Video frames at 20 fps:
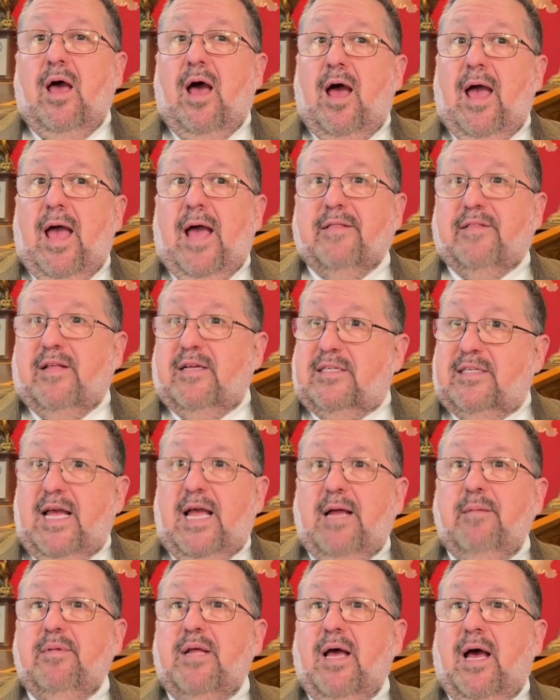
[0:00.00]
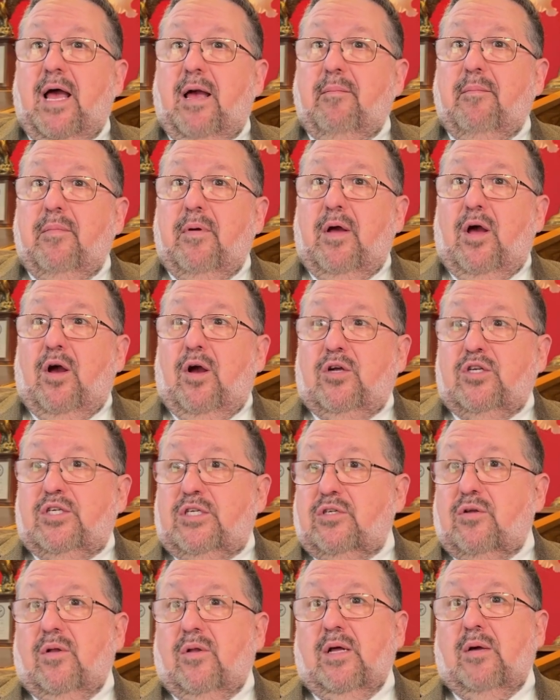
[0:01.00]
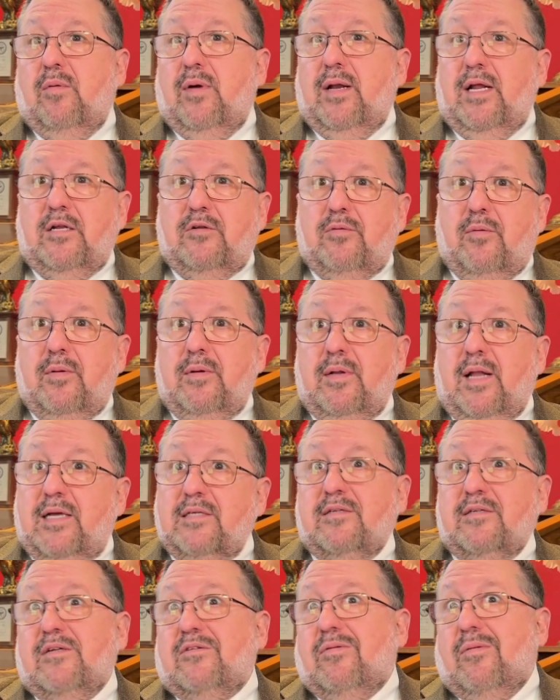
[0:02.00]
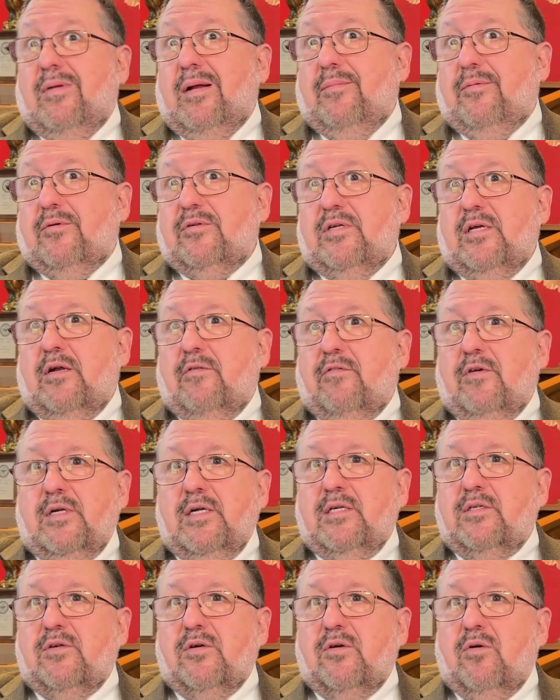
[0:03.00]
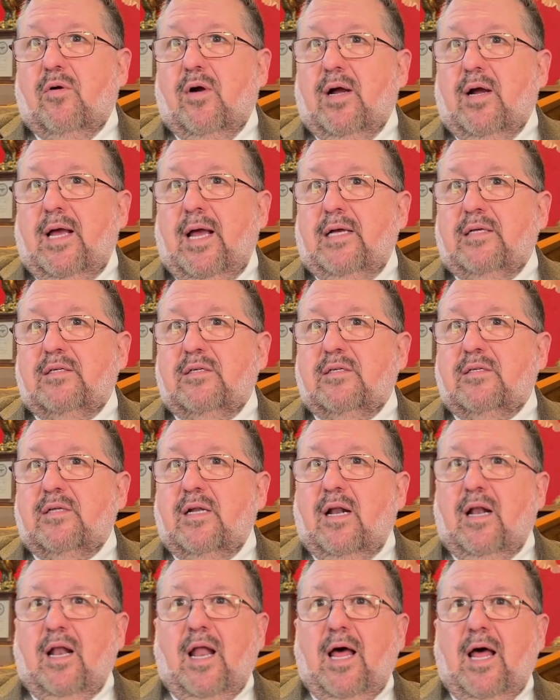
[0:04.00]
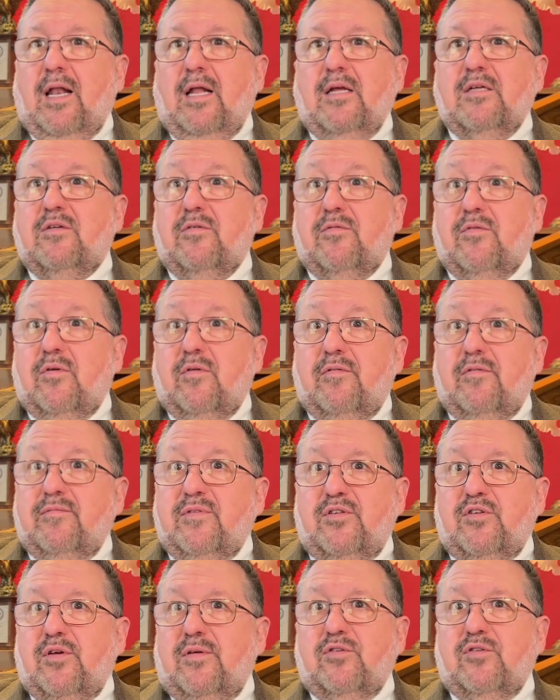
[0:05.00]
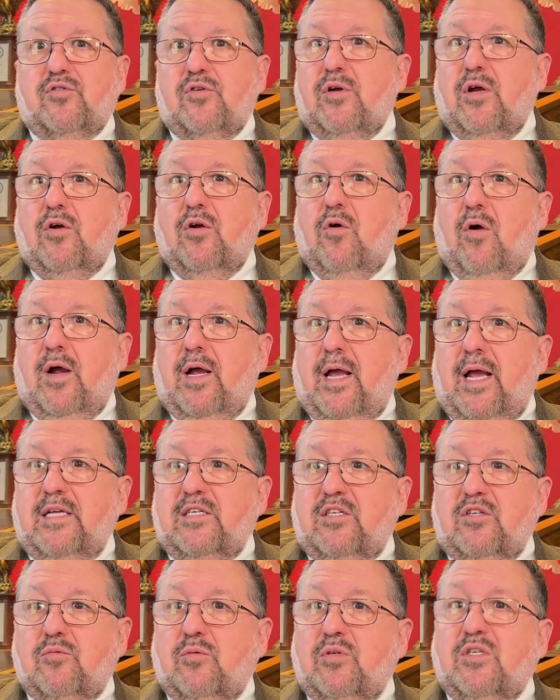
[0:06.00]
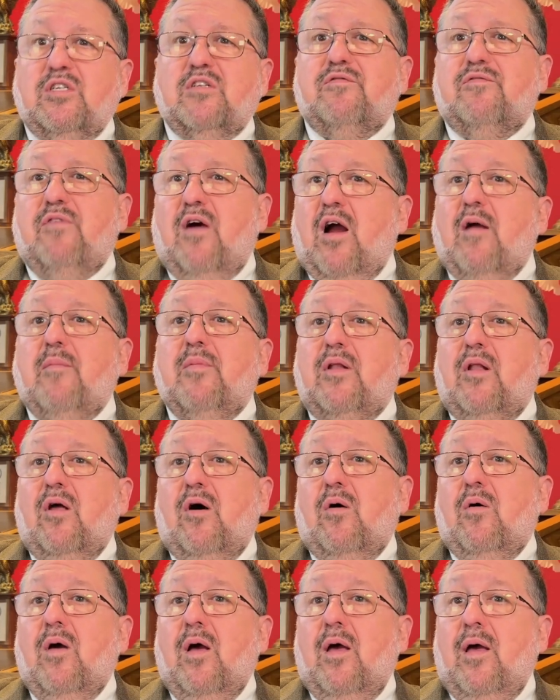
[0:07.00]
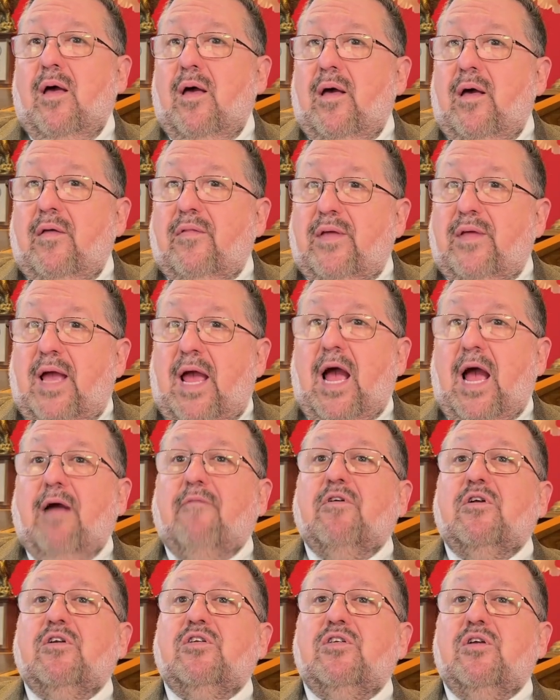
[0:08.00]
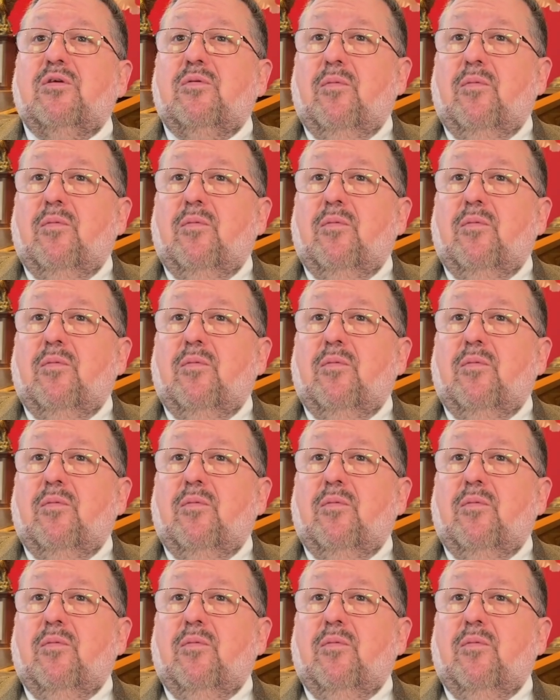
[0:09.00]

At the same time, she's only winning less than 20% of her district court cases and a lot less of her circuit court cases, which is far below the average